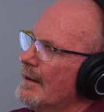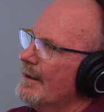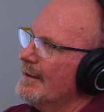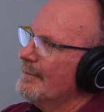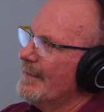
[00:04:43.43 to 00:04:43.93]

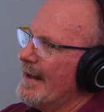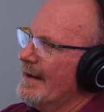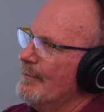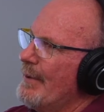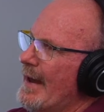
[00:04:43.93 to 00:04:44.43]
that
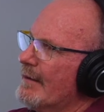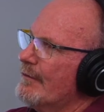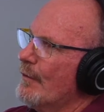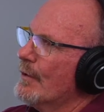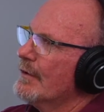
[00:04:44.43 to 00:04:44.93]
impact
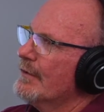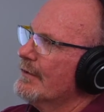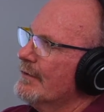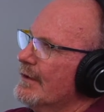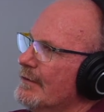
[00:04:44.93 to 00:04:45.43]

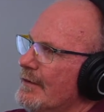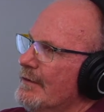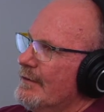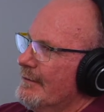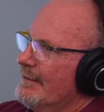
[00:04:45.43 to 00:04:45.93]
force
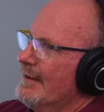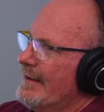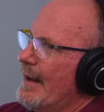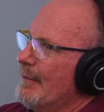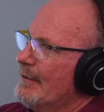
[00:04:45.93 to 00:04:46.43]
can
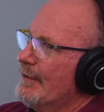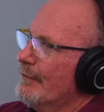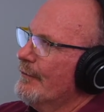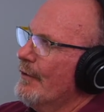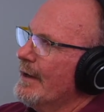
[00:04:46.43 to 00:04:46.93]
damage your
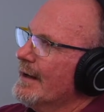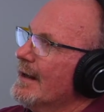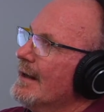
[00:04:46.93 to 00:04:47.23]
foot.